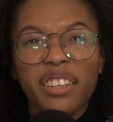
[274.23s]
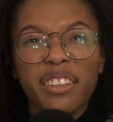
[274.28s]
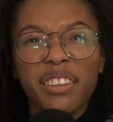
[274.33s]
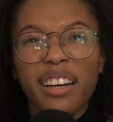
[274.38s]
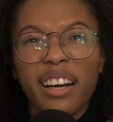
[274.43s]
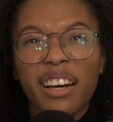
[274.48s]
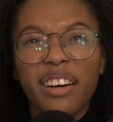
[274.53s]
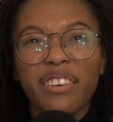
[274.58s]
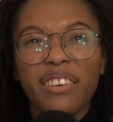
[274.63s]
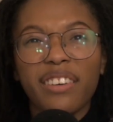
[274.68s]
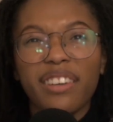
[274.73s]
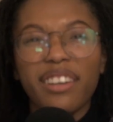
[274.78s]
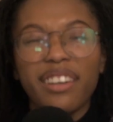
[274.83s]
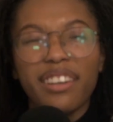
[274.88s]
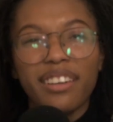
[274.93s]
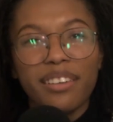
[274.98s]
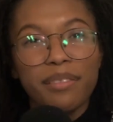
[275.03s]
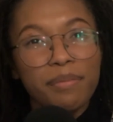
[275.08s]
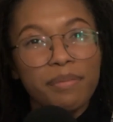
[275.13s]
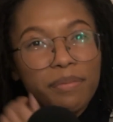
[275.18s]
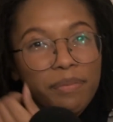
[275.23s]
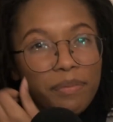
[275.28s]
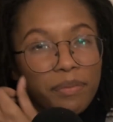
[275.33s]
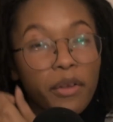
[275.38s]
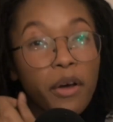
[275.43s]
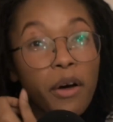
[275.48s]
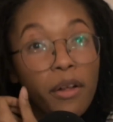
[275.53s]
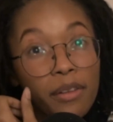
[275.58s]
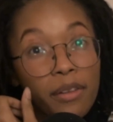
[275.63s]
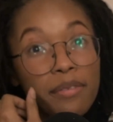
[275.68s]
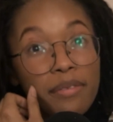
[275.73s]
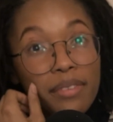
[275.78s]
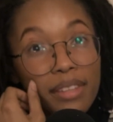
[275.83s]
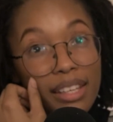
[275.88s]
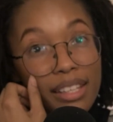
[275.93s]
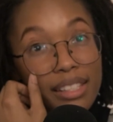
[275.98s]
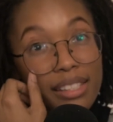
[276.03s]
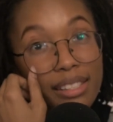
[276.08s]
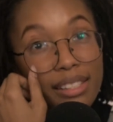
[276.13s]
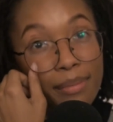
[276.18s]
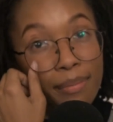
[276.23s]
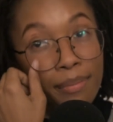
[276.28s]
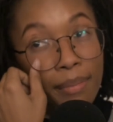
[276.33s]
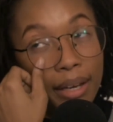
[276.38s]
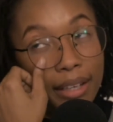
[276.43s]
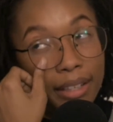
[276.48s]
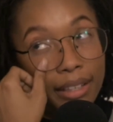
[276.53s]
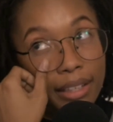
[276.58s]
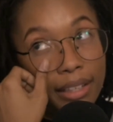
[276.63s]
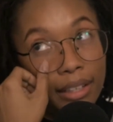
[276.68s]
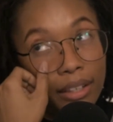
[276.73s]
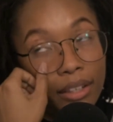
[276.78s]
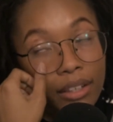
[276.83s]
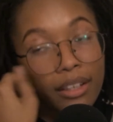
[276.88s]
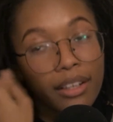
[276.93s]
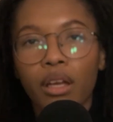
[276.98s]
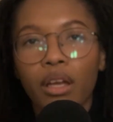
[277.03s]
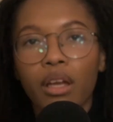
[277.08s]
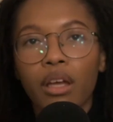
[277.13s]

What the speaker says: out all of this back here.